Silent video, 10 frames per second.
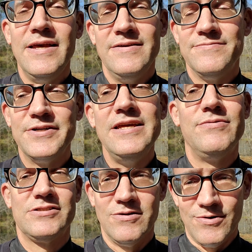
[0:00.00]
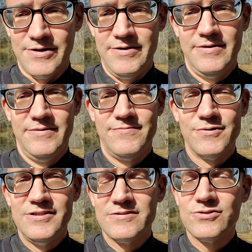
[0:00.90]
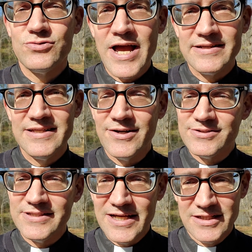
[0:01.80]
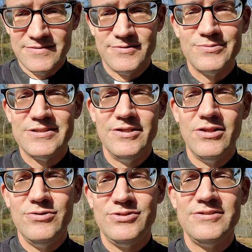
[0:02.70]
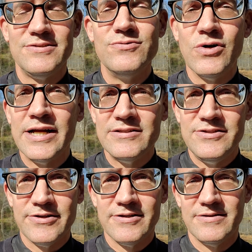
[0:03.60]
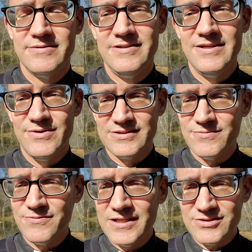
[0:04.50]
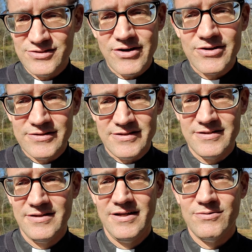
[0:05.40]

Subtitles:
Forgive us, Lord, for distracting ourselves with delusions of grandeur. Give us a fresh start.